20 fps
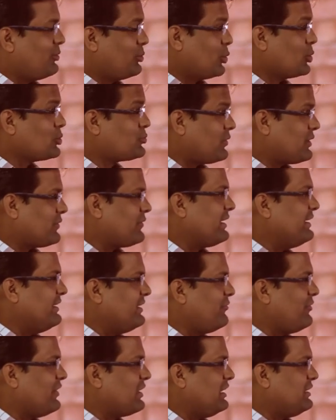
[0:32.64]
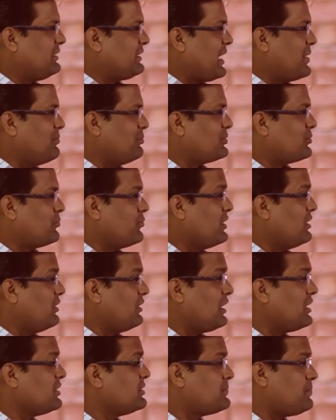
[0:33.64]
Those were very difficult times. We
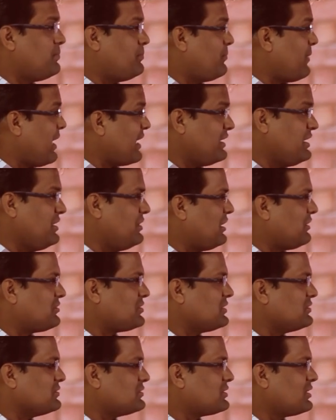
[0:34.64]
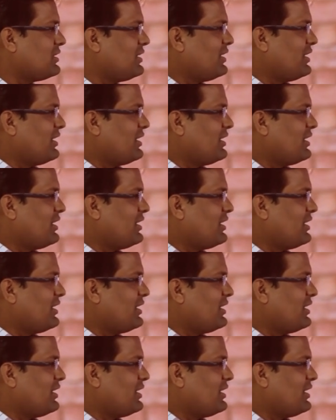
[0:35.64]
learned many lessons.